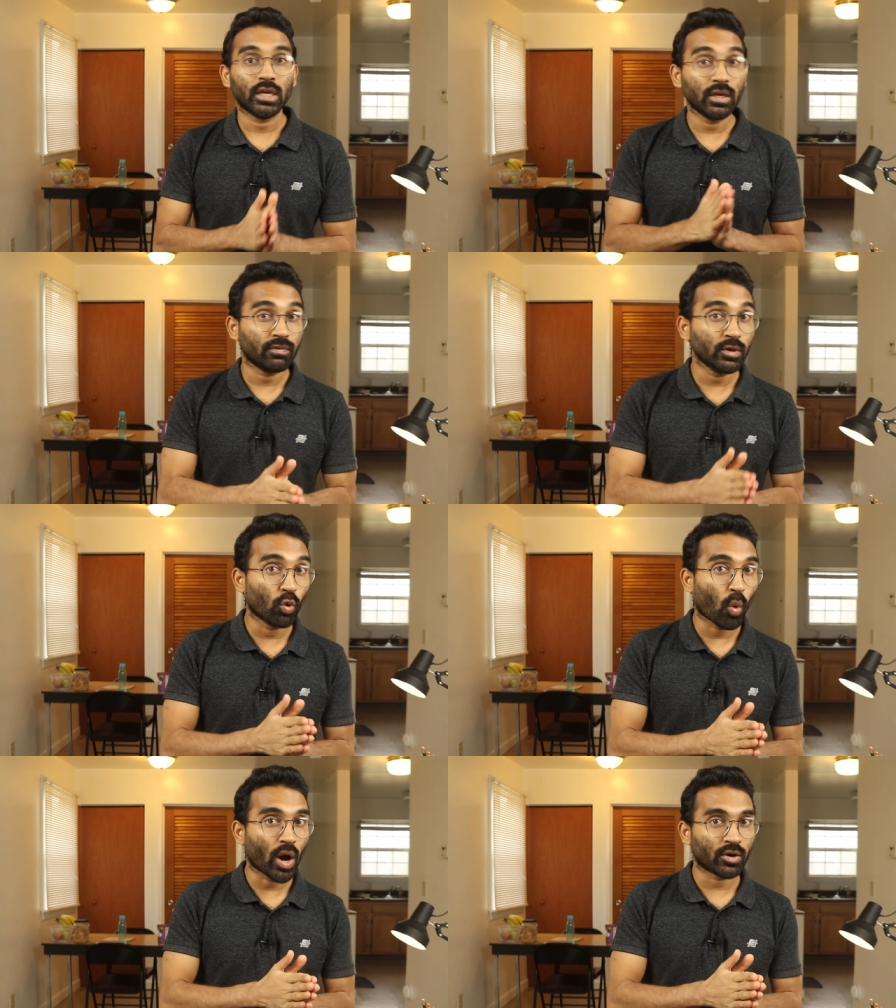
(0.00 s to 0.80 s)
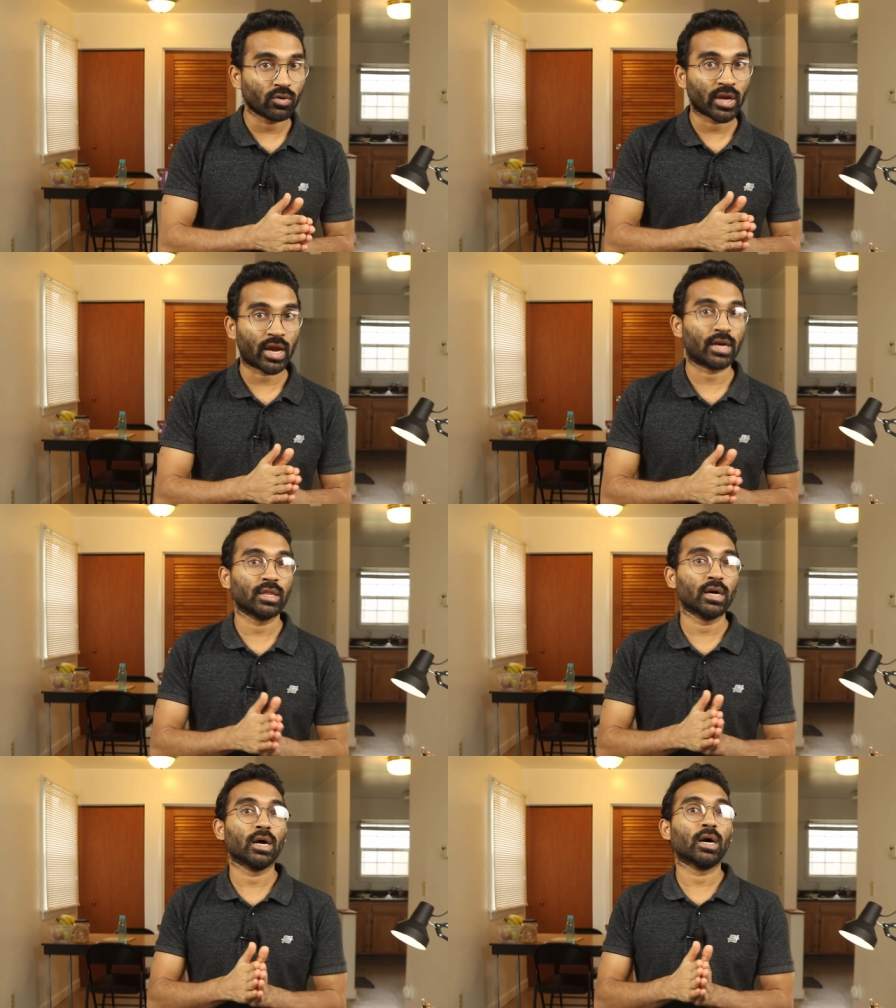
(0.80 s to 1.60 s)
If you want to get
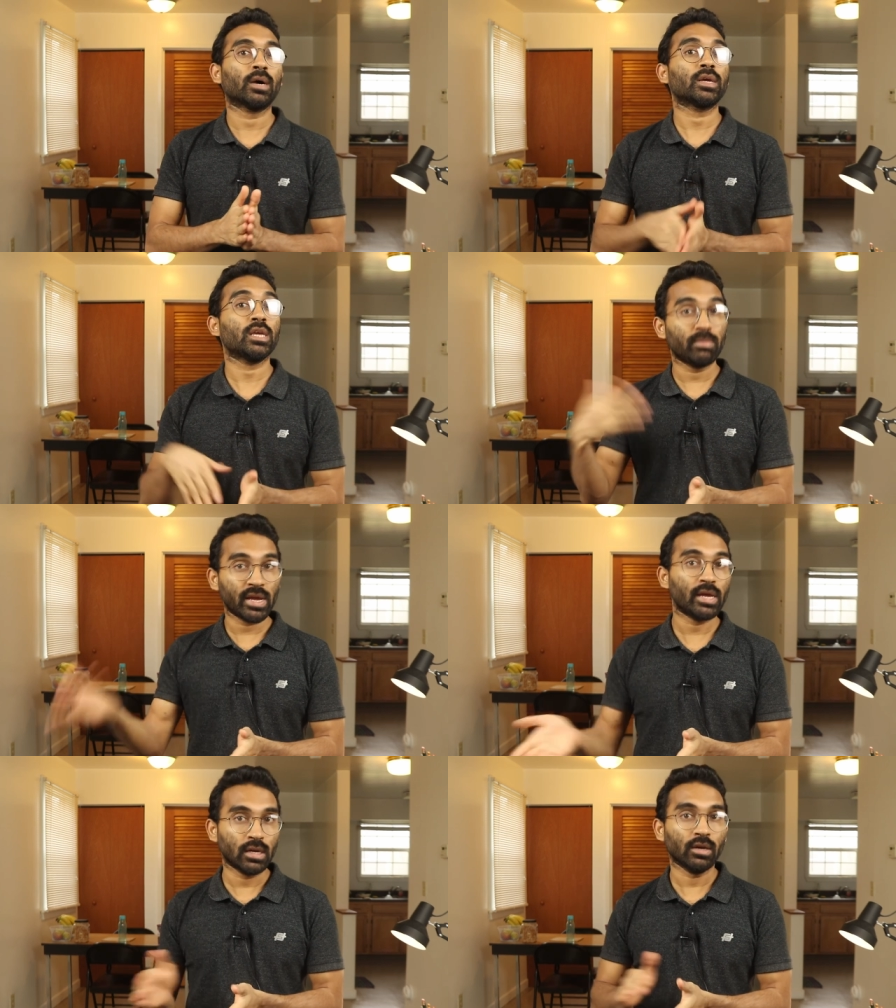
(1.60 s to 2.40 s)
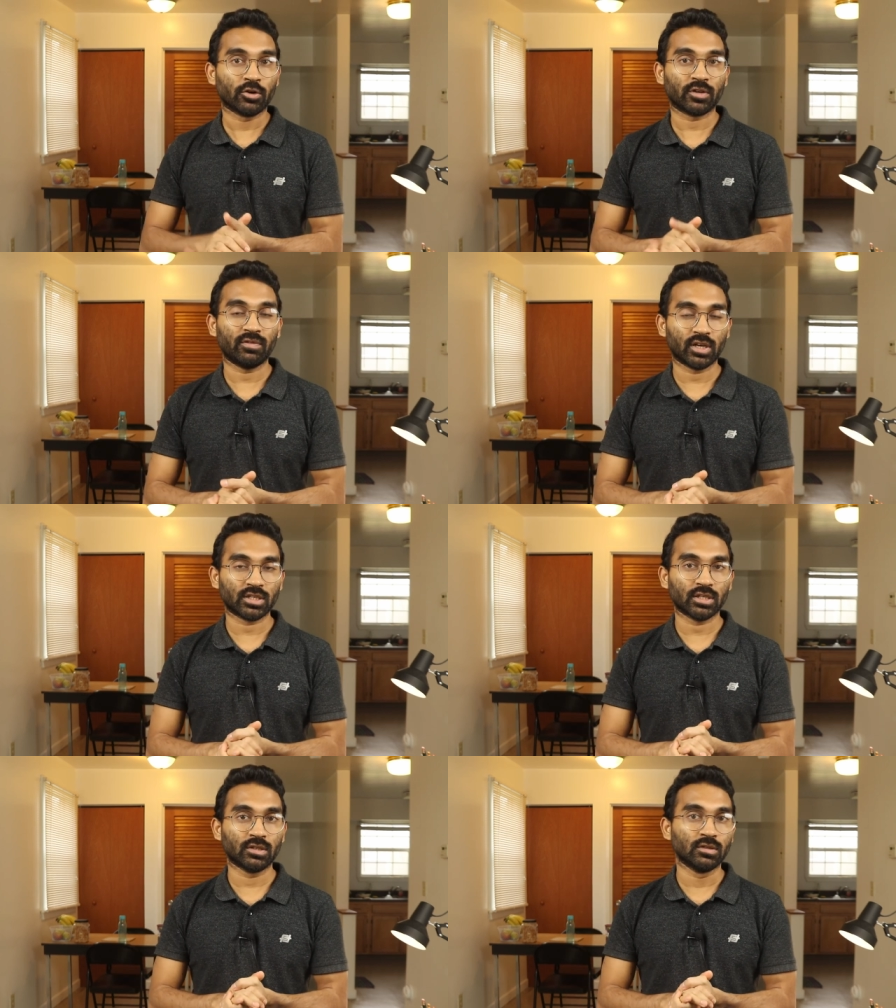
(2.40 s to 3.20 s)
the email
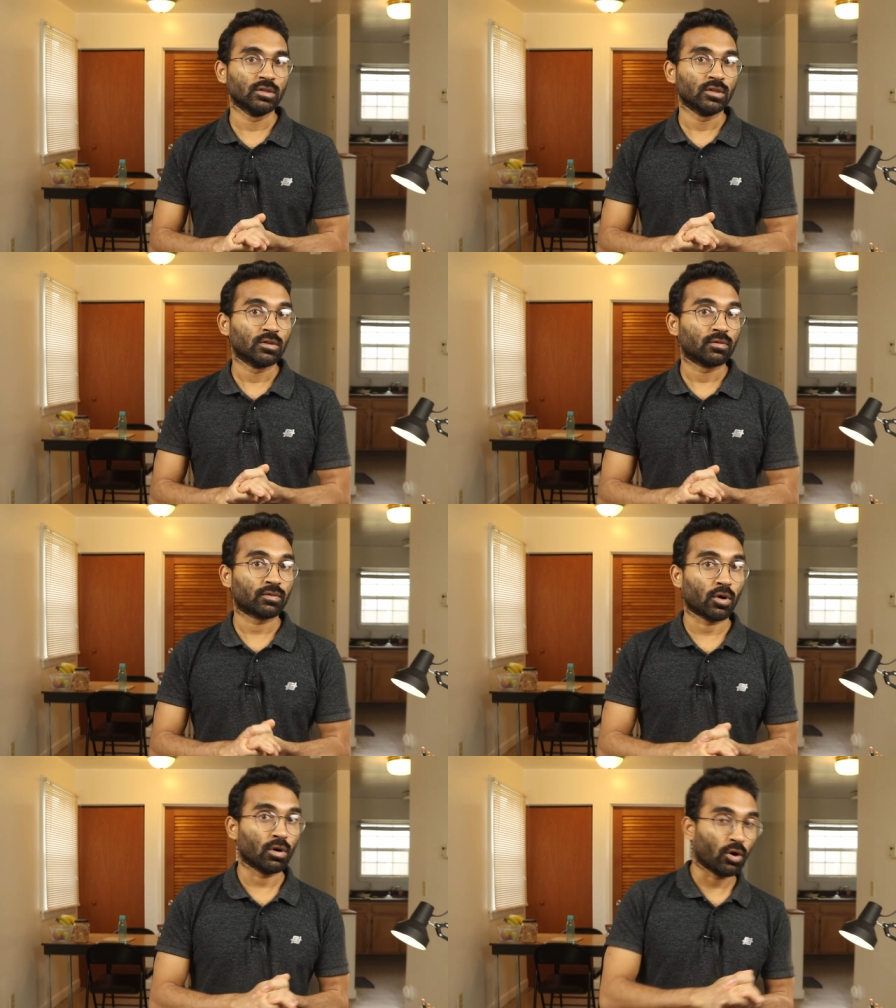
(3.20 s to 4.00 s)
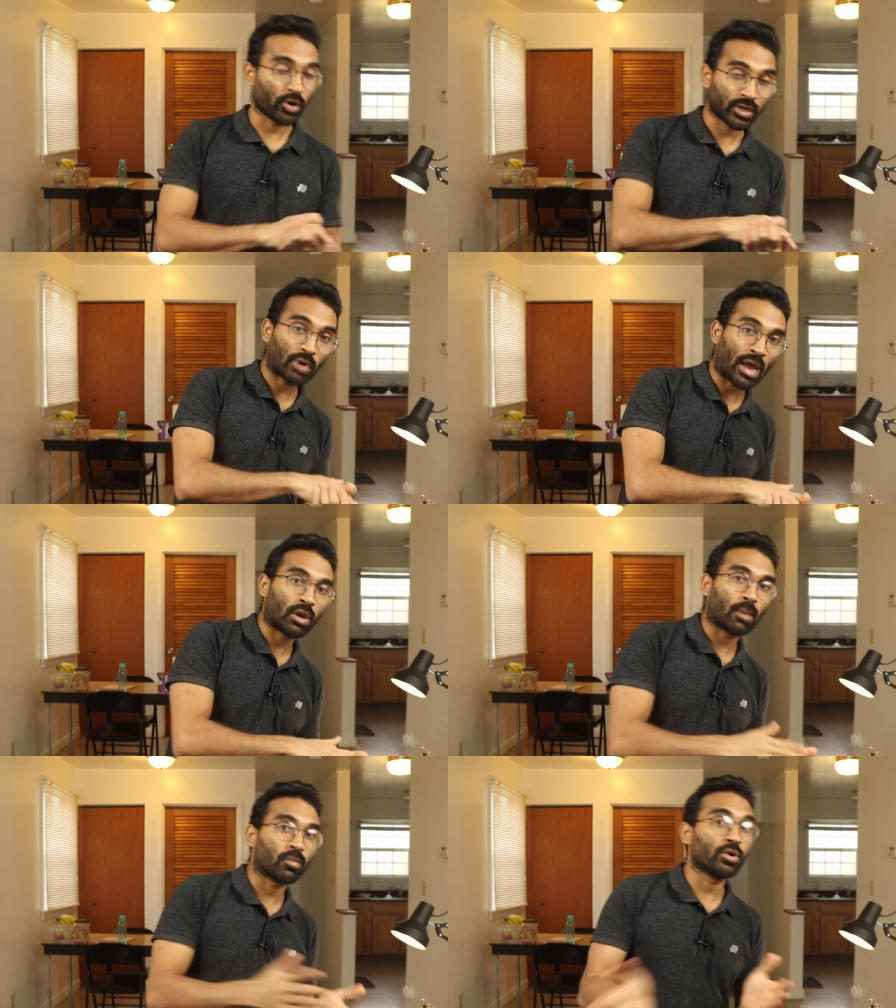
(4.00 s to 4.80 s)
notification for when I
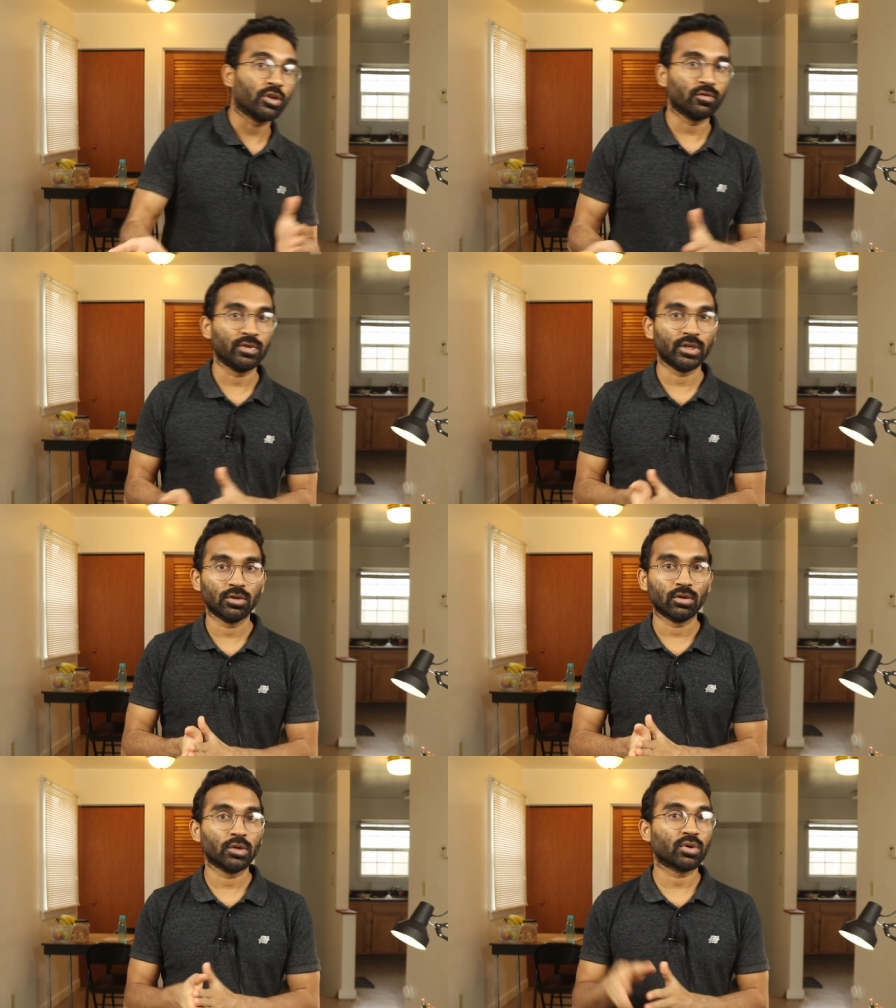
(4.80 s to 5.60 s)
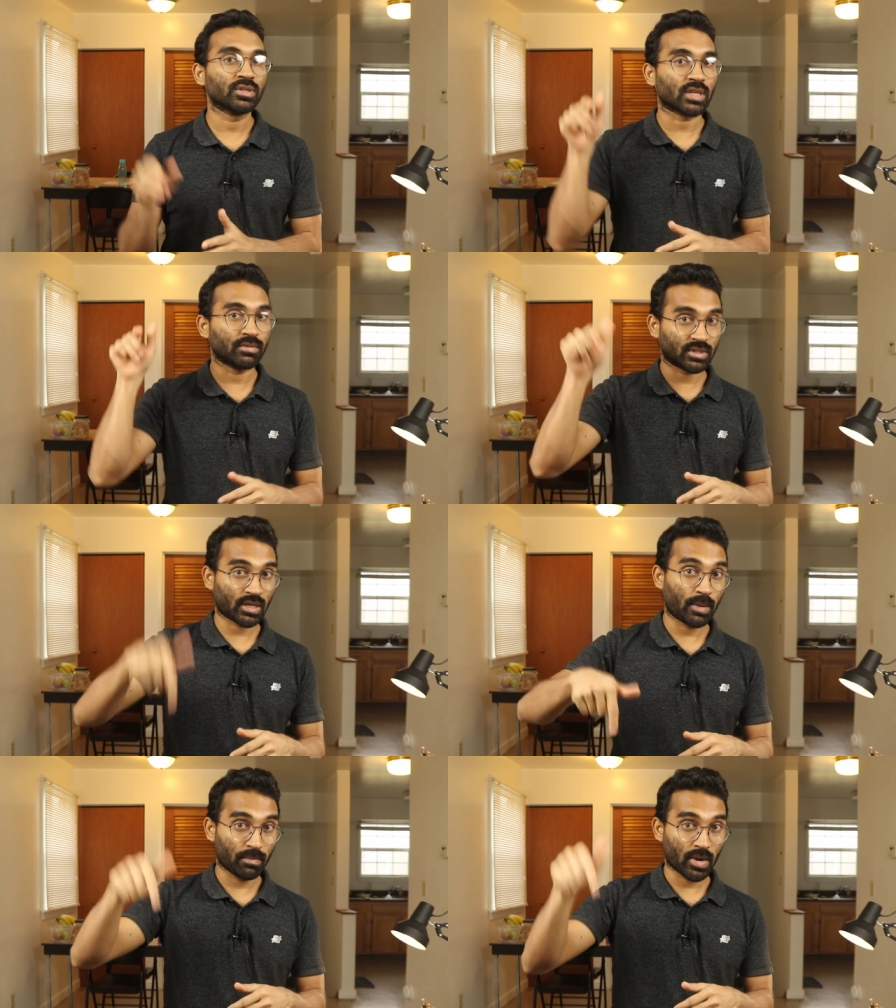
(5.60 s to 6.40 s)
will upload new video, you can
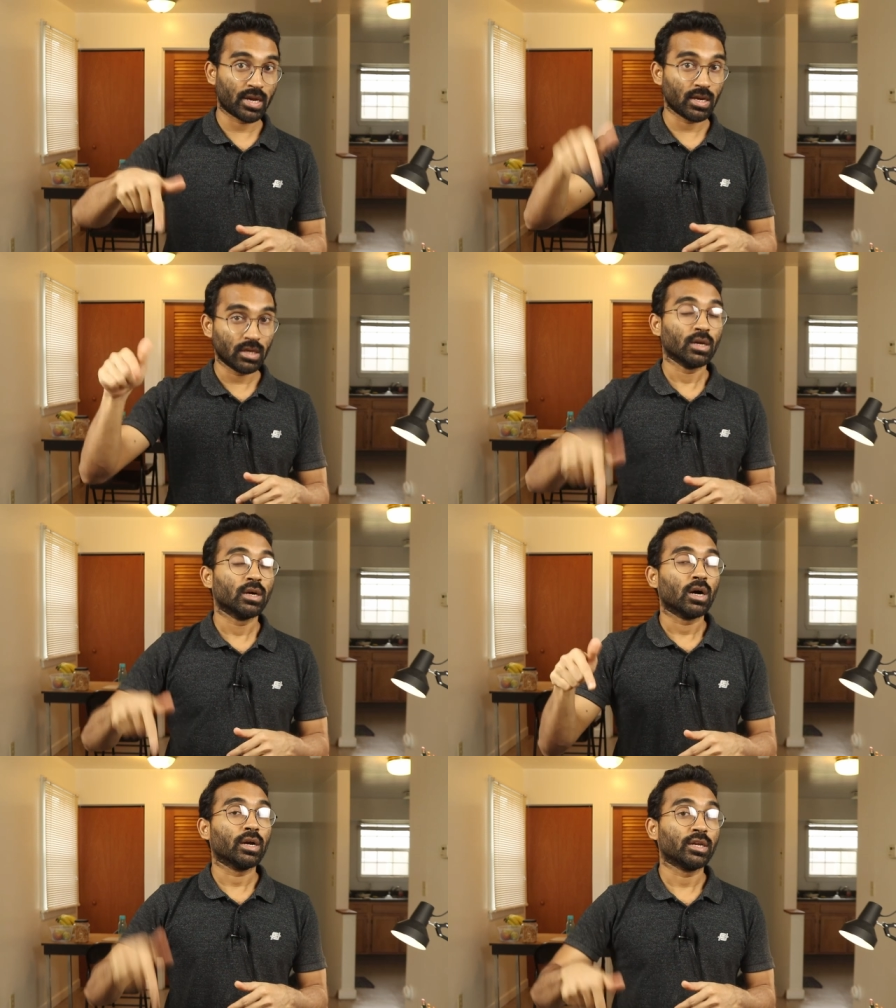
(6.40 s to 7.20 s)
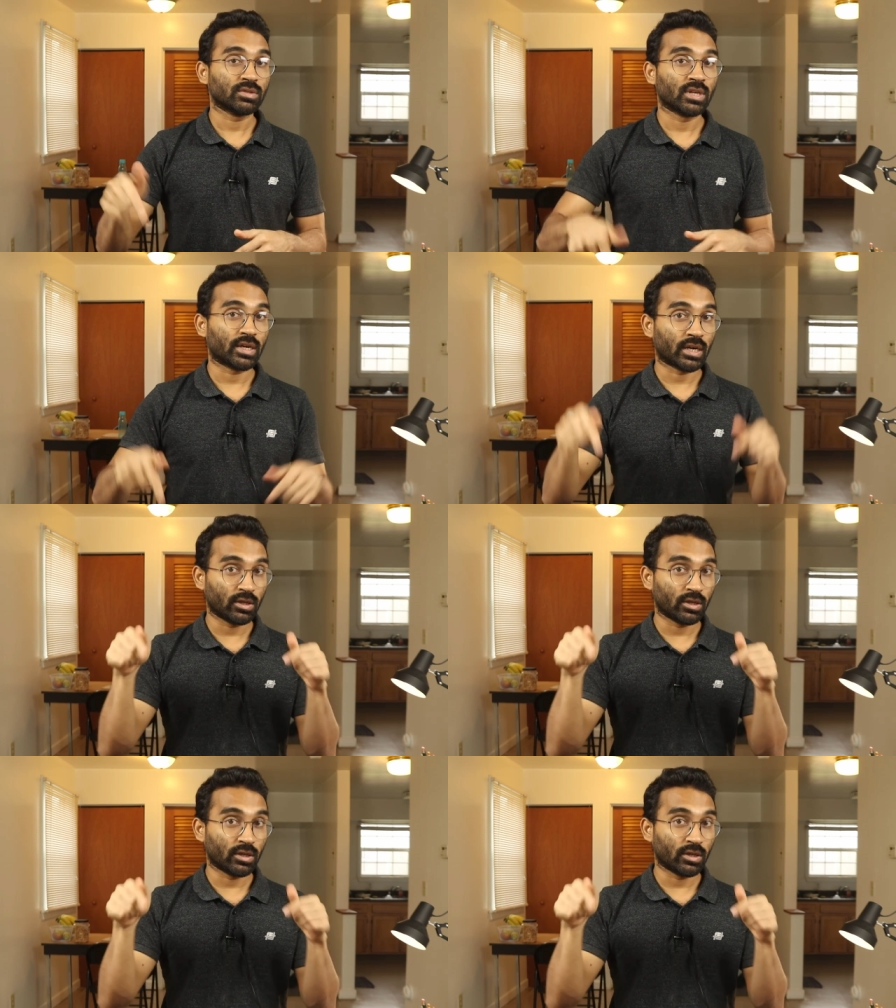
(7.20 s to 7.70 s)
subscribe my newsletter.